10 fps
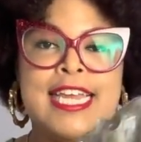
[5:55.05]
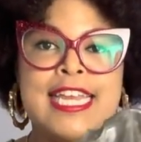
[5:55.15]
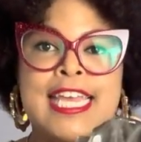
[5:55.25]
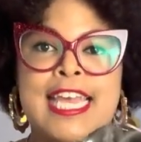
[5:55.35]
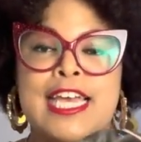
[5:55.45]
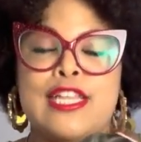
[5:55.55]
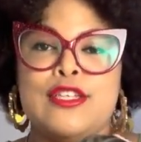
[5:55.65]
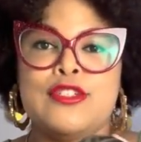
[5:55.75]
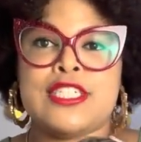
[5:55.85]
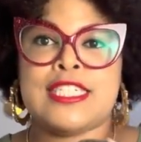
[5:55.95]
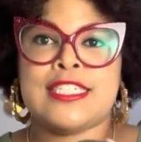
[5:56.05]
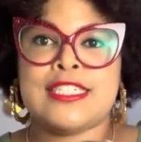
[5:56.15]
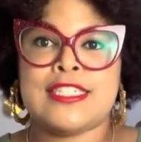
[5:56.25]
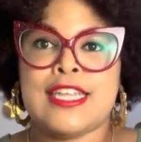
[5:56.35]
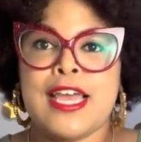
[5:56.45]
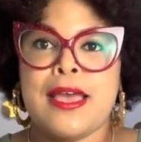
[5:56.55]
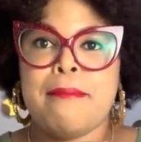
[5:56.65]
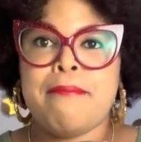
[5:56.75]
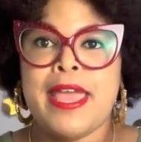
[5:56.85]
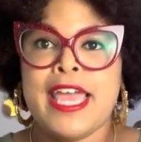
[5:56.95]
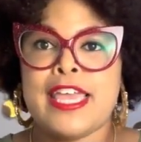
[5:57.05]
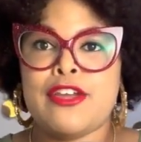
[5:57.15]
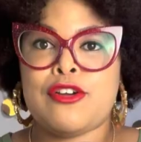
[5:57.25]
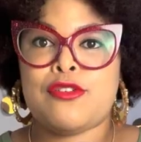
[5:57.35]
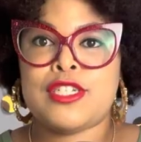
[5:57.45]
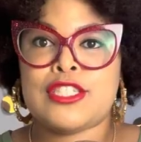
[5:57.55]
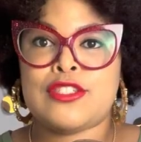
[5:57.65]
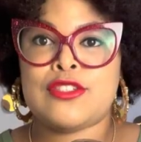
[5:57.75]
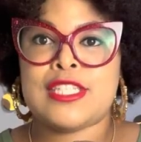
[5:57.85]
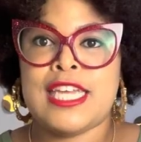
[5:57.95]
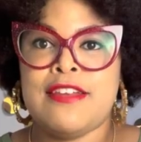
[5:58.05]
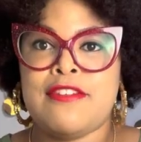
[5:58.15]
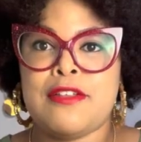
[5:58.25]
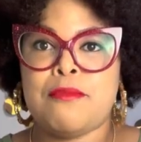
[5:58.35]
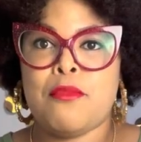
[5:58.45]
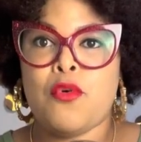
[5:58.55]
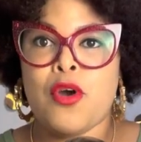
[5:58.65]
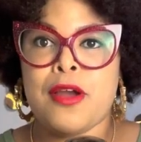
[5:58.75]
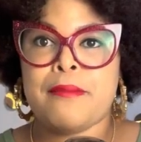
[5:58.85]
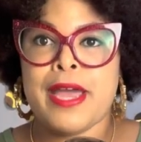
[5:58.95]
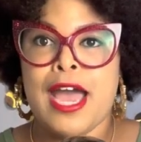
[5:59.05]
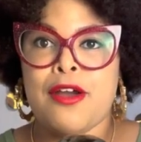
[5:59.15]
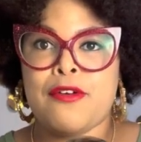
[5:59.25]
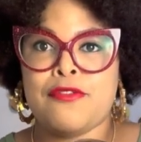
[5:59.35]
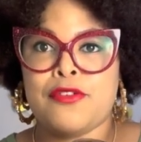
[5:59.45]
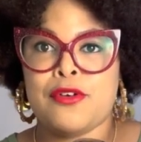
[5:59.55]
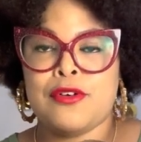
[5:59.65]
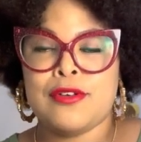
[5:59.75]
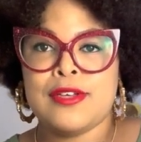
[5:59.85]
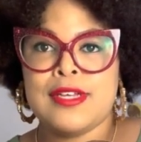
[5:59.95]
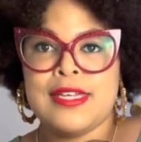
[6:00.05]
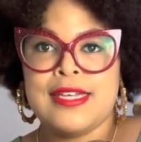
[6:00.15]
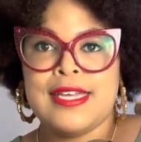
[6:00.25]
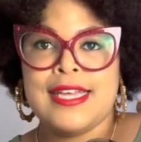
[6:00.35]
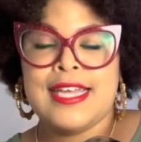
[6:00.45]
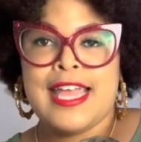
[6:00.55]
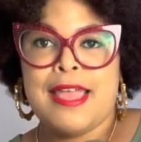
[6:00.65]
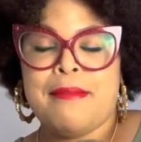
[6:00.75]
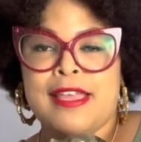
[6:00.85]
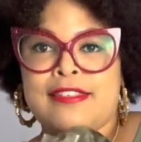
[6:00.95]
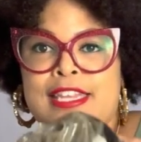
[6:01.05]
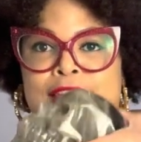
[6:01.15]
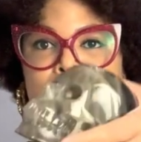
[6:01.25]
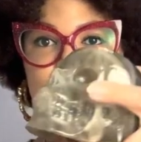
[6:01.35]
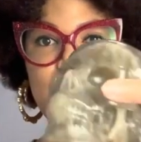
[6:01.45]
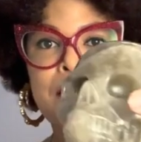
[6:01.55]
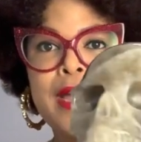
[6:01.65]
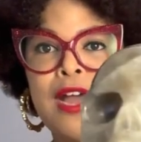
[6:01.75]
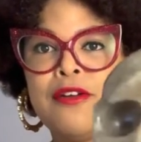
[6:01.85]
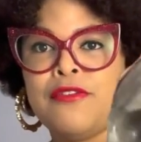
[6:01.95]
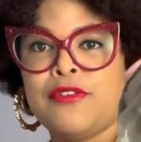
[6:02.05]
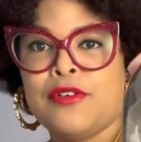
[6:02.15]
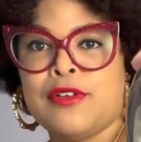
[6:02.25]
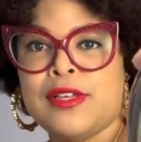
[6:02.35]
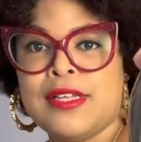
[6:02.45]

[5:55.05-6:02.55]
Any inclusions make your crystals even more powerful. It makes it even more powerful.